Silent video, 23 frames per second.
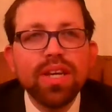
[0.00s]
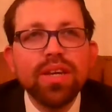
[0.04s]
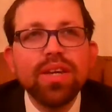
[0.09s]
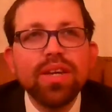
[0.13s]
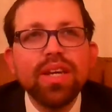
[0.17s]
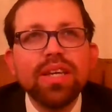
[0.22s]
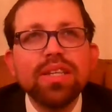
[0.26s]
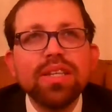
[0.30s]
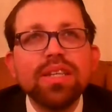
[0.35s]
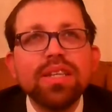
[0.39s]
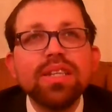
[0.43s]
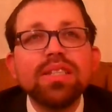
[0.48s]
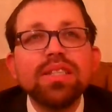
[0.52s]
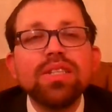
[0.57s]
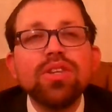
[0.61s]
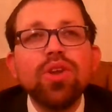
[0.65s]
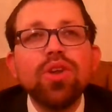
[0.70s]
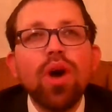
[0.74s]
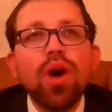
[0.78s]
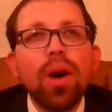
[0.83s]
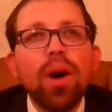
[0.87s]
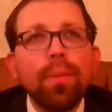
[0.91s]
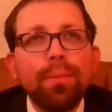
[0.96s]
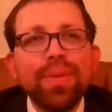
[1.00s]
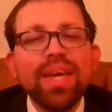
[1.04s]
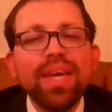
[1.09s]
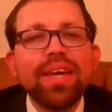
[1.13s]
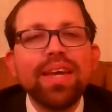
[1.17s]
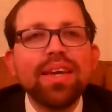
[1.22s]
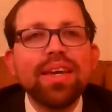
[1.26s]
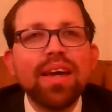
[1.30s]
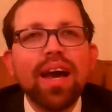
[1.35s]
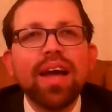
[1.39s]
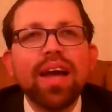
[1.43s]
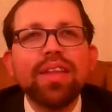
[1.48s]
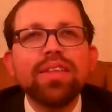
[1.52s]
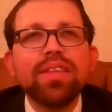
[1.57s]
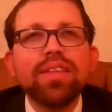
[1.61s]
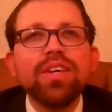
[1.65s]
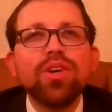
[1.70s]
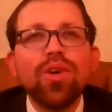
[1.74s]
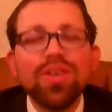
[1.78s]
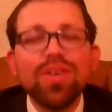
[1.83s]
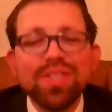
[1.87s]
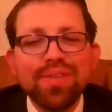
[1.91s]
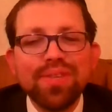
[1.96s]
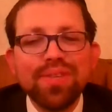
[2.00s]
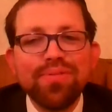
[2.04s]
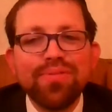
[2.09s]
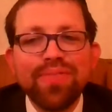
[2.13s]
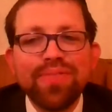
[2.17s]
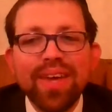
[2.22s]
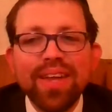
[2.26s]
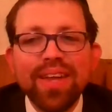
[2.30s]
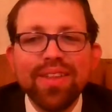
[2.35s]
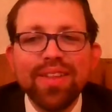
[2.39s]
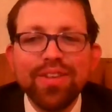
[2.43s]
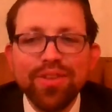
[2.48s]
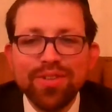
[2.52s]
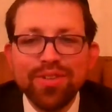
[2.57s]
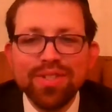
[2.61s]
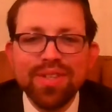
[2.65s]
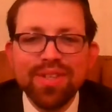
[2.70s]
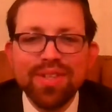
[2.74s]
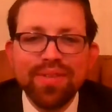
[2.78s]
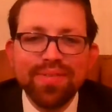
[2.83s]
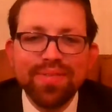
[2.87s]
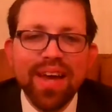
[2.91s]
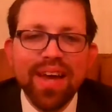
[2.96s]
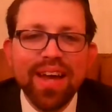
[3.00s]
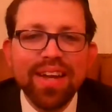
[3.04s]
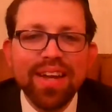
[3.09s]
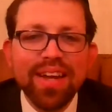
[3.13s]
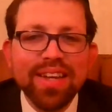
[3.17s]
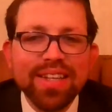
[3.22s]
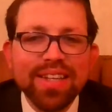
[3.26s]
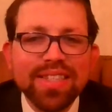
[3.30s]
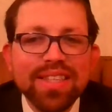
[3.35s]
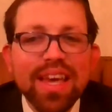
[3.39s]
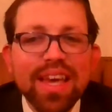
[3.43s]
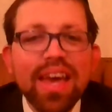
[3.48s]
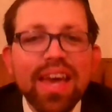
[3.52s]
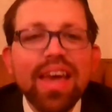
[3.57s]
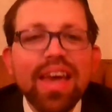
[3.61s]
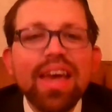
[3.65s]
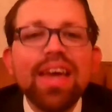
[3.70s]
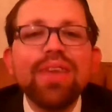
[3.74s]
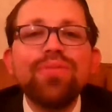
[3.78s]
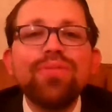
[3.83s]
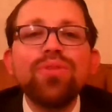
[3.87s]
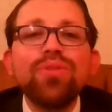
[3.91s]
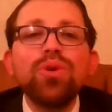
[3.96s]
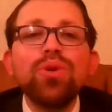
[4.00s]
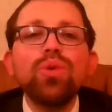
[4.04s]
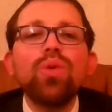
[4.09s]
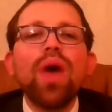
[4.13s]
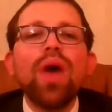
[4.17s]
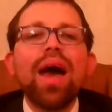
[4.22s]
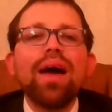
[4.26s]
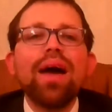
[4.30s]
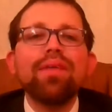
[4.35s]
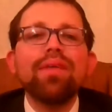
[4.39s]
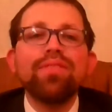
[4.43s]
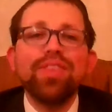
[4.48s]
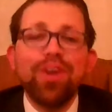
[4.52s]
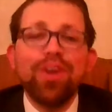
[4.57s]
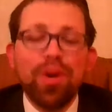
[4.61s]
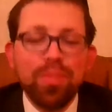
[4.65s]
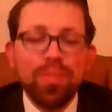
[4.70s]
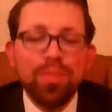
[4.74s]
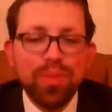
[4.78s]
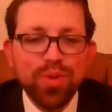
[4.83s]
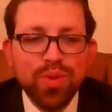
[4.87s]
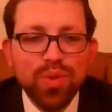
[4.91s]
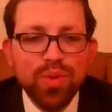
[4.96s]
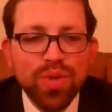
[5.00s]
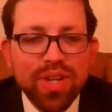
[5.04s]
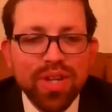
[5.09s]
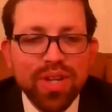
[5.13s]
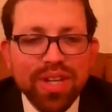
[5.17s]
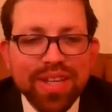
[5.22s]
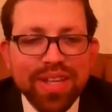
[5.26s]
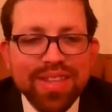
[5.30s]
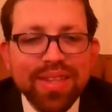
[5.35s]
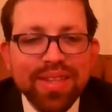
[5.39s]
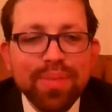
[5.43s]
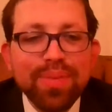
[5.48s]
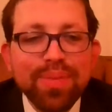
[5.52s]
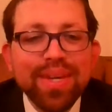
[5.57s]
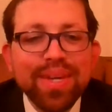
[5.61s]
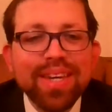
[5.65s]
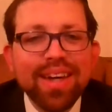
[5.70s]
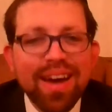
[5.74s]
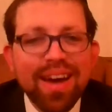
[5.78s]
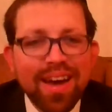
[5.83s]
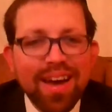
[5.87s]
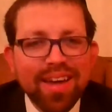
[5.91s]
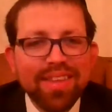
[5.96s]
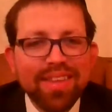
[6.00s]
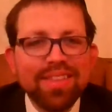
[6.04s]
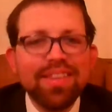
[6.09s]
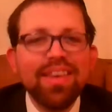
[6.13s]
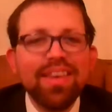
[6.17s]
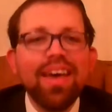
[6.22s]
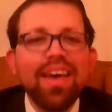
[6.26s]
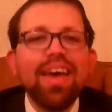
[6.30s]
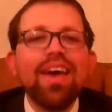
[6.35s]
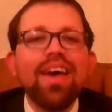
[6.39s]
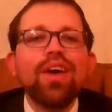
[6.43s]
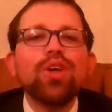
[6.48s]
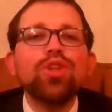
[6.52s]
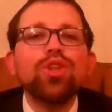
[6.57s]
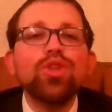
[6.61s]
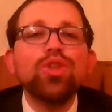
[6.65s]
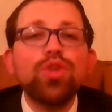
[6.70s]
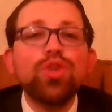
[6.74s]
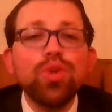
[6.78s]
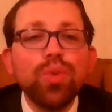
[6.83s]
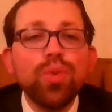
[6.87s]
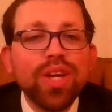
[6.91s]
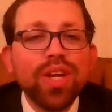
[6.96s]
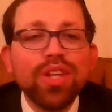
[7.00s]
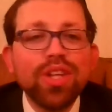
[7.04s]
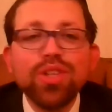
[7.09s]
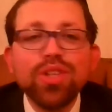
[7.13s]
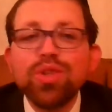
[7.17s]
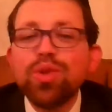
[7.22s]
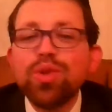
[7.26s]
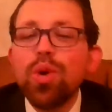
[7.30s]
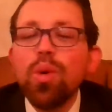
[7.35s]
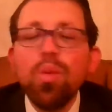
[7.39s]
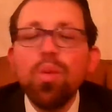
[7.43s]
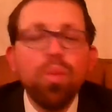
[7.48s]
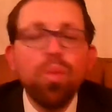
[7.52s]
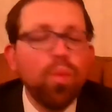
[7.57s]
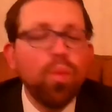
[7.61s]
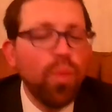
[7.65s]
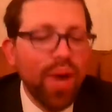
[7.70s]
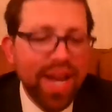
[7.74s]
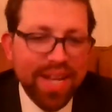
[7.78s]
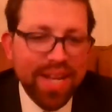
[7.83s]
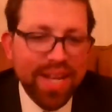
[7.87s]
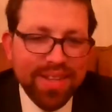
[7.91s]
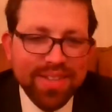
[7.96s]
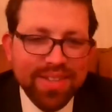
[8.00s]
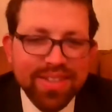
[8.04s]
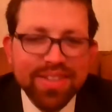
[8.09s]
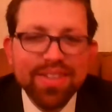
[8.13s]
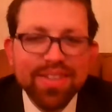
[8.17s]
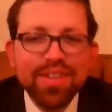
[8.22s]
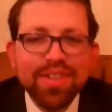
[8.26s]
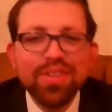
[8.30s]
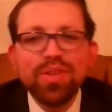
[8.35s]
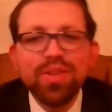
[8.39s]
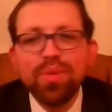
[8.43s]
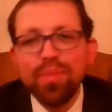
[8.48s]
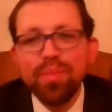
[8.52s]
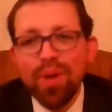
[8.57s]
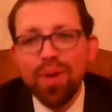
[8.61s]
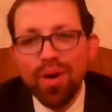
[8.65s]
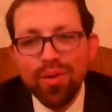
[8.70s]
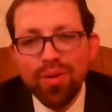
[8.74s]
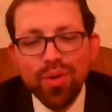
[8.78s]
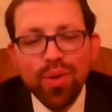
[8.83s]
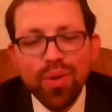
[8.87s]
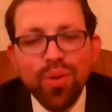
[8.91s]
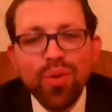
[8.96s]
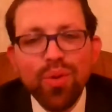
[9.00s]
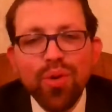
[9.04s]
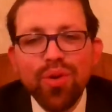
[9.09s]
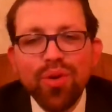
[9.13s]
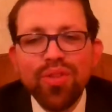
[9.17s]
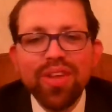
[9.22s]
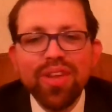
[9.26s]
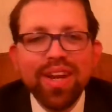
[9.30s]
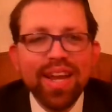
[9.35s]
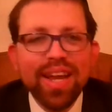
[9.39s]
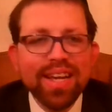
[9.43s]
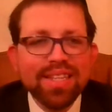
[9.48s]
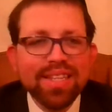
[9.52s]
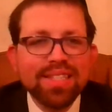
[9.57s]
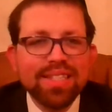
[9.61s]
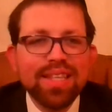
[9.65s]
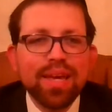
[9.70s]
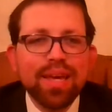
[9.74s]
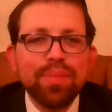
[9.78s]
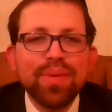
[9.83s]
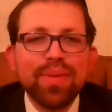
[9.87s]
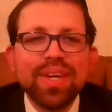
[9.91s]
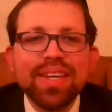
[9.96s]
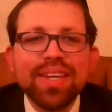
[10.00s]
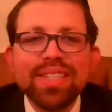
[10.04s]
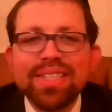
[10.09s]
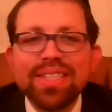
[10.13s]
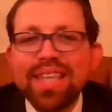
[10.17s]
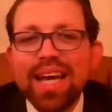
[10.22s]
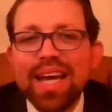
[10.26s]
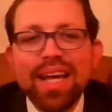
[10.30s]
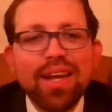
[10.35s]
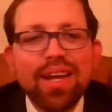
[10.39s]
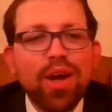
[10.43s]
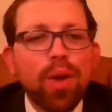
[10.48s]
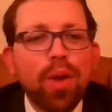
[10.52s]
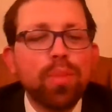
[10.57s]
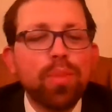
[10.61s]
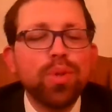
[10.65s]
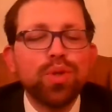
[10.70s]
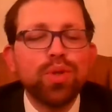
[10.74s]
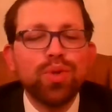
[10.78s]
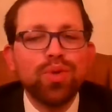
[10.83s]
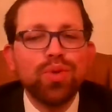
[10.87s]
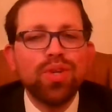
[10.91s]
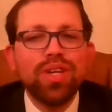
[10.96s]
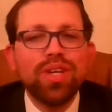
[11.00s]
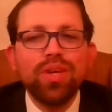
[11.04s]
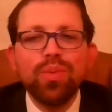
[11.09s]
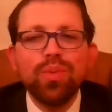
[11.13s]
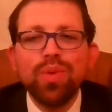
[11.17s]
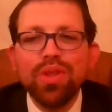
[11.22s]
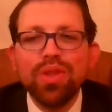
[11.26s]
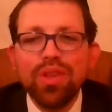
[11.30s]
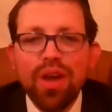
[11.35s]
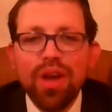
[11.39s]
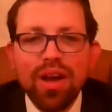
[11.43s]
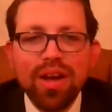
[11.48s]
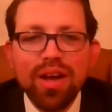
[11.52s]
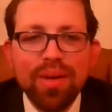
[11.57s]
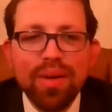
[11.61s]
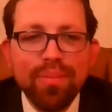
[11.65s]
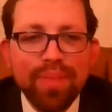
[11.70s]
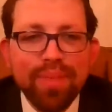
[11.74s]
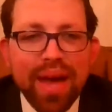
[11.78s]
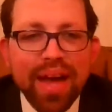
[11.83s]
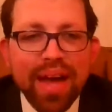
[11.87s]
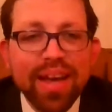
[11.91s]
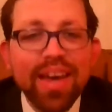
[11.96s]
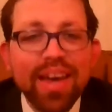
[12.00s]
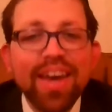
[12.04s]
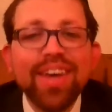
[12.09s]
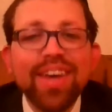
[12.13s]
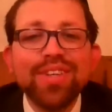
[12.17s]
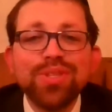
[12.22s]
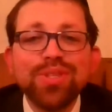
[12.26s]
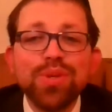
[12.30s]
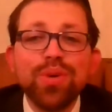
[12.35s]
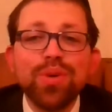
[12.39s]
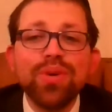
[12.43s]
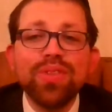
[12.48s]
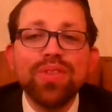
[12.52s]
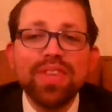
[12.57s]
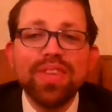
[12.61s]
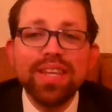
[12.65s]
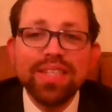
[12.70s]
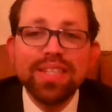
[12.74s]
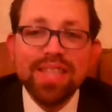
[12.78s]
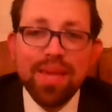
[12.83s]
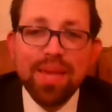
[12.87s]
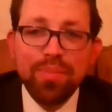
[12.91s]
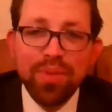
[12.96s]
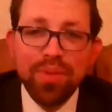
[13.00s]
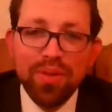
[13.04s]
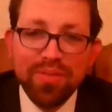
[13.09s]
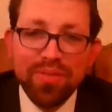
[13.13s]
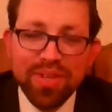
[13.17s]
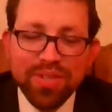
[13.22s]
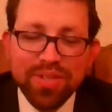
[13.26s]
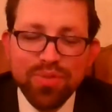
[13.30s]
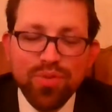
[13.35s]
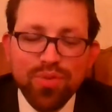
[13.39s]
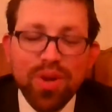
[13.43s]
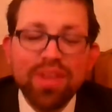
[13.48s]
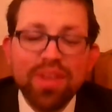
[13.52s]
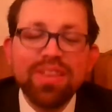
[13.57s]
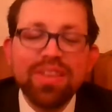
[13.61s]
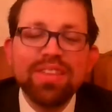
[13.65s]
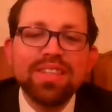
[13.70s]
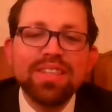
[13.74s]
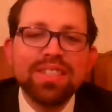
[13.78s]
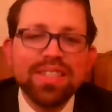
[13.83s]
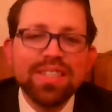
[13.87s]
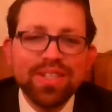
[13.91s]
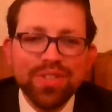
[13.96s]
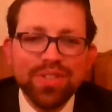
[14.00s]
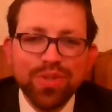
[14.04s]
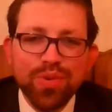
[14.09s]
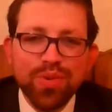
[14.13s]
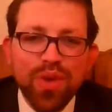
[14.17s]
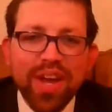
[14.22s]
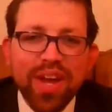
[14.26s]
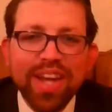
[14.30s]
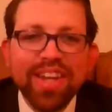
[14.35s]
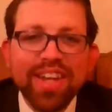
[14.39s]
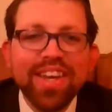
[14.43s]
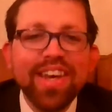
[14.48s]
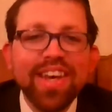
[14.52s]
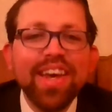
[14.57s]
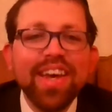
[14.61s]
is not being kind. He calls it failures of kindness. If you have the opportunity to be kind, do it. Don't wait till tomorrow or the next day, because that opportunity will not come back. So the example of his friend in the sixth grade,